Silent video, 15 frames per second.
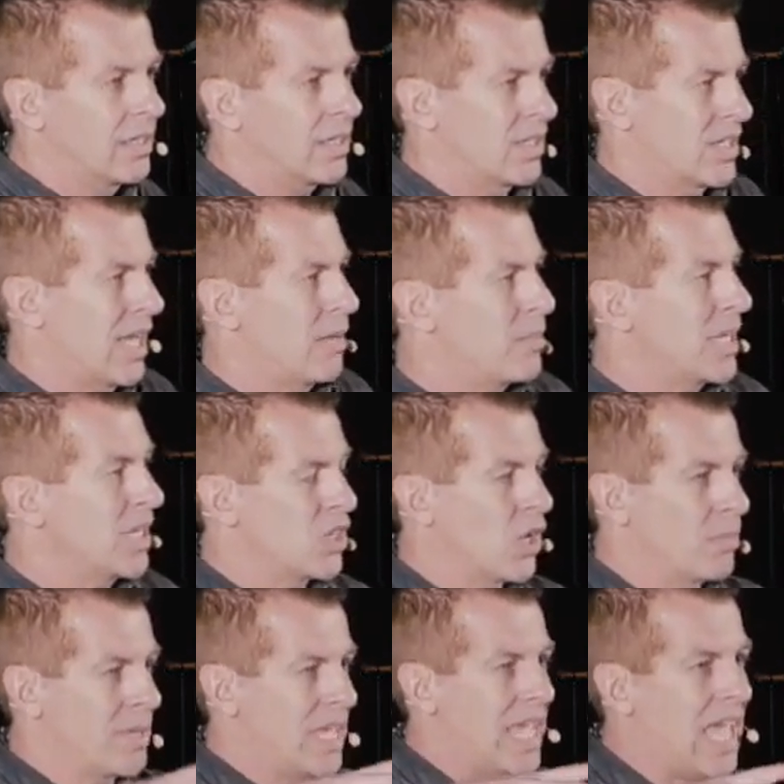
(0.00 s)
because that means
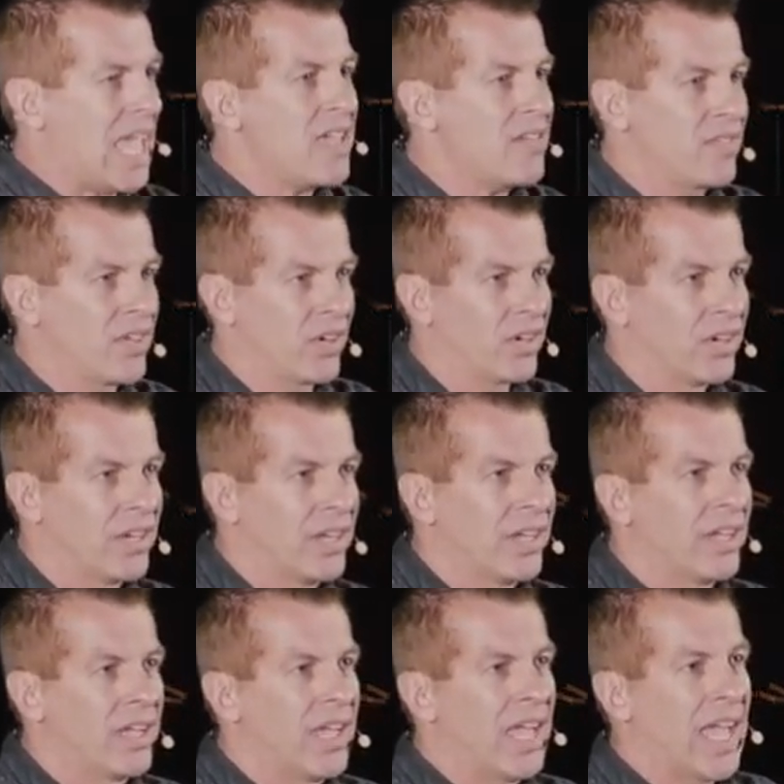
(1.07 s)
our behavior
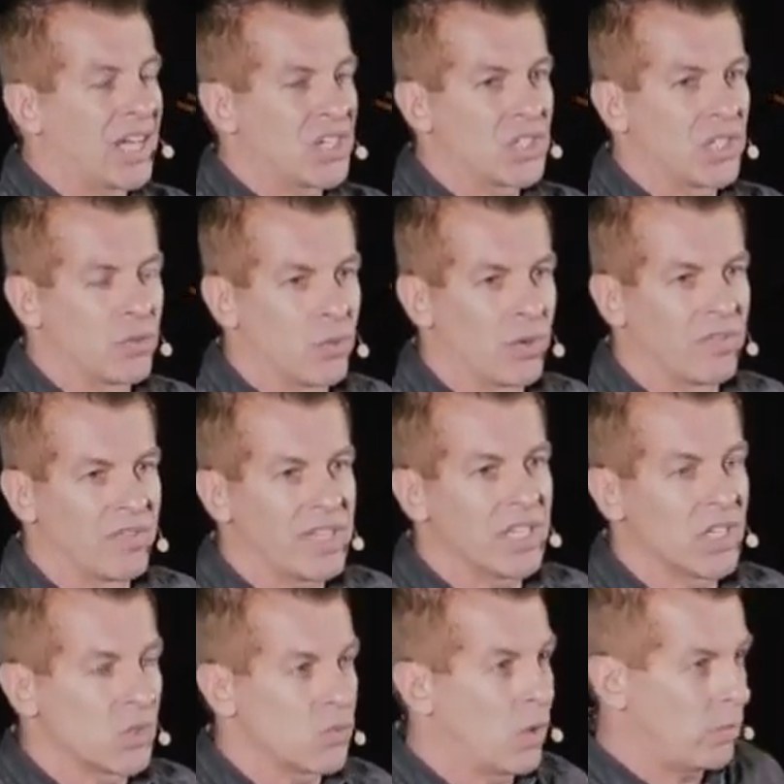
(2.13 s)
actually
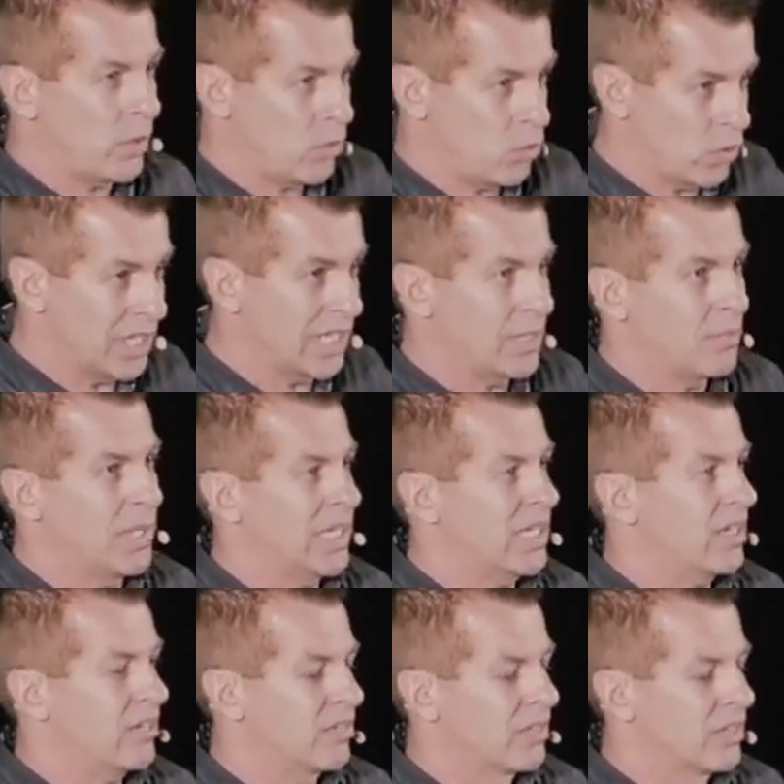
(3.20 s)
reveals what we really
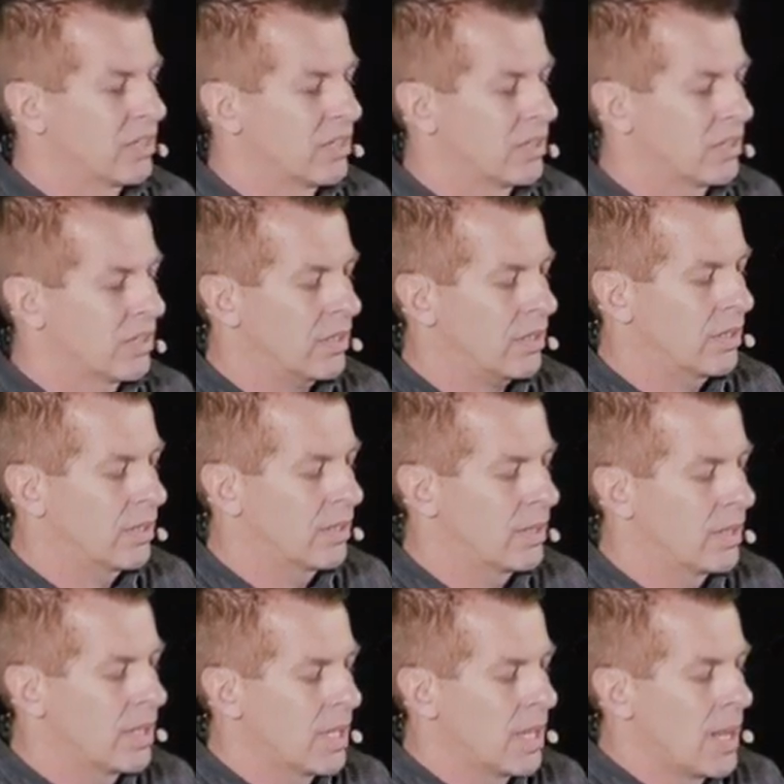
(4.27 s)
believe.
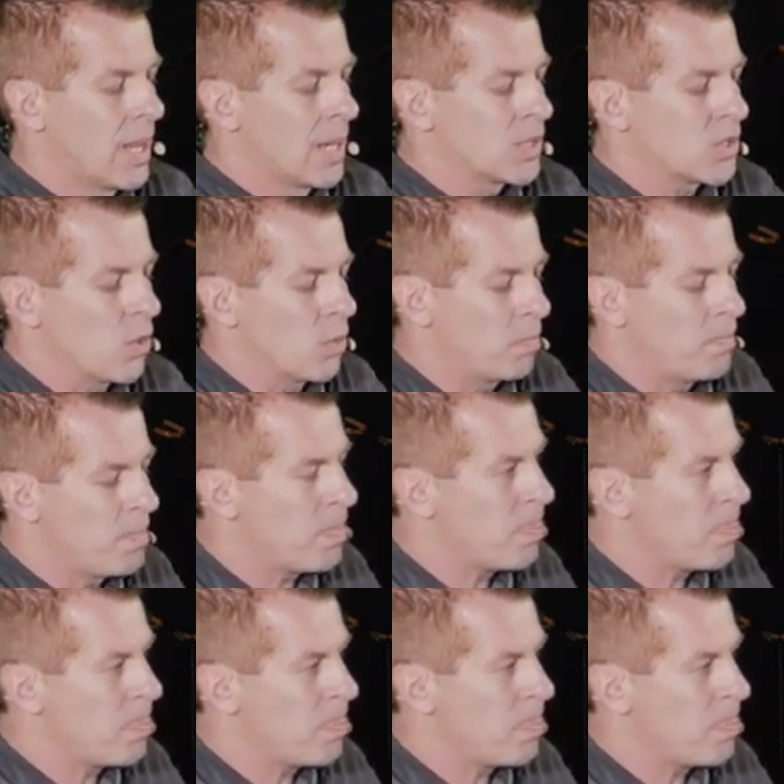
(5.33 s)
So,